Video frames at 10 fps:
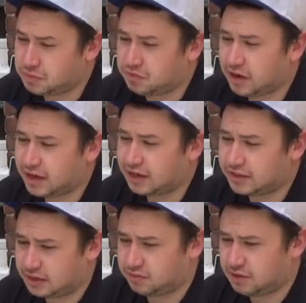to be writing
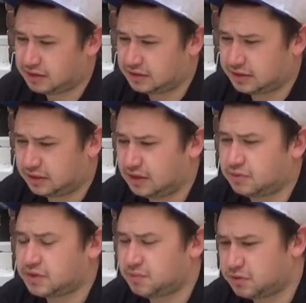and directing it, and I
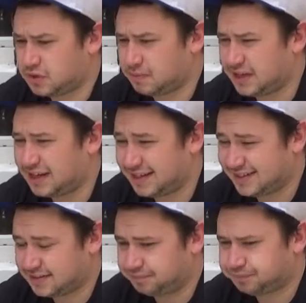was supposed to be in it.